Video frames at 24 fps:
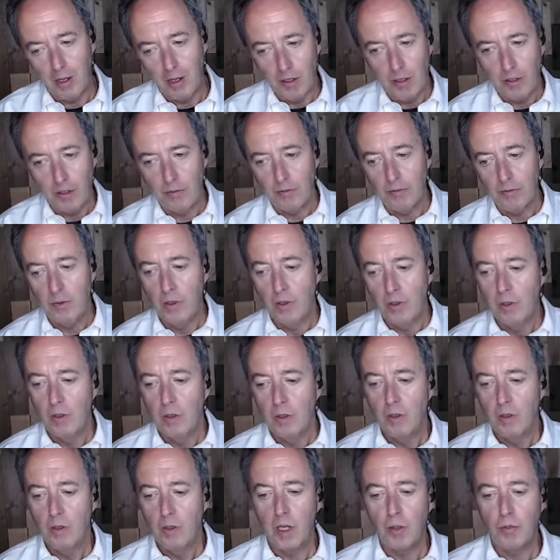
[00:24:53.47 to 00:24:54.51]
And then
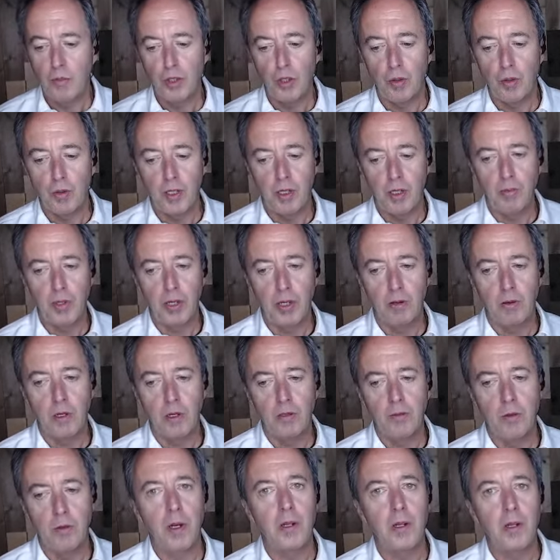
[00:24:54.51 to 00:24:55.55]
keep showing up here
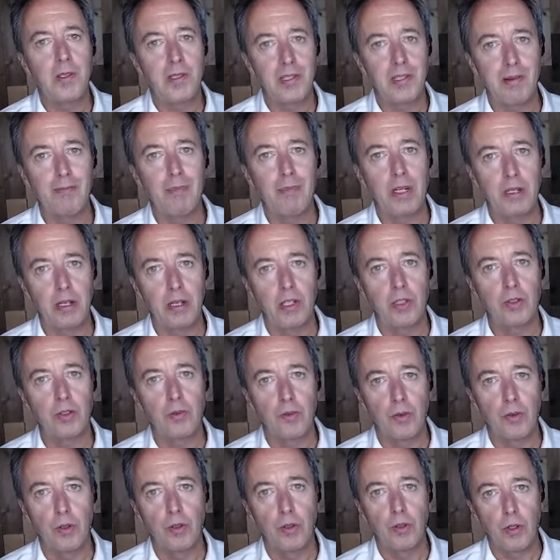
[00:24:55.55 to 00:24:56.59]
on SEM Mondays
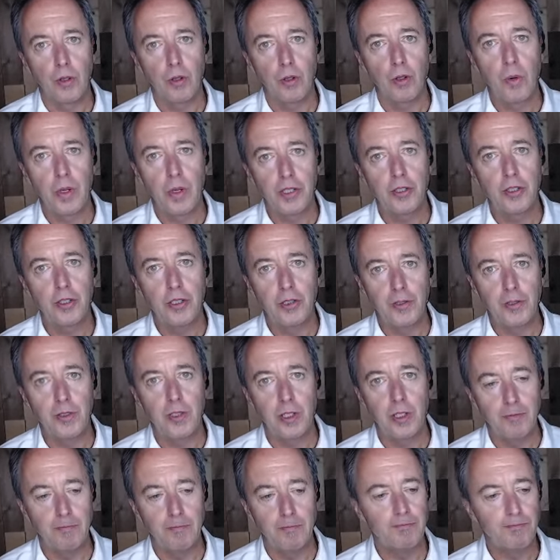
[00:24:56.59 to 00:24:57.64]
for your questions
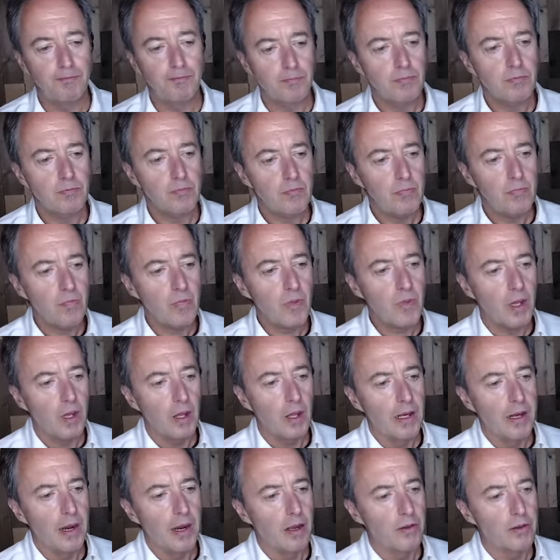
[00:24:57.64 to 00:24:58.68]
and
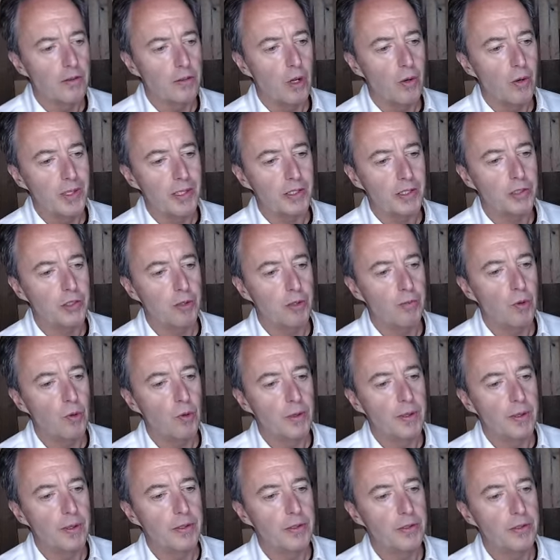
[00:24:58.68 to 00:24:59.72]
ongoing
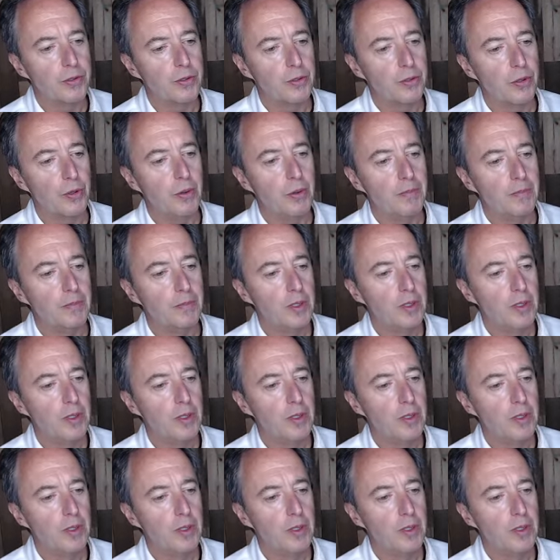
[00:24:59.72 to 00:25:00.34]
support. So,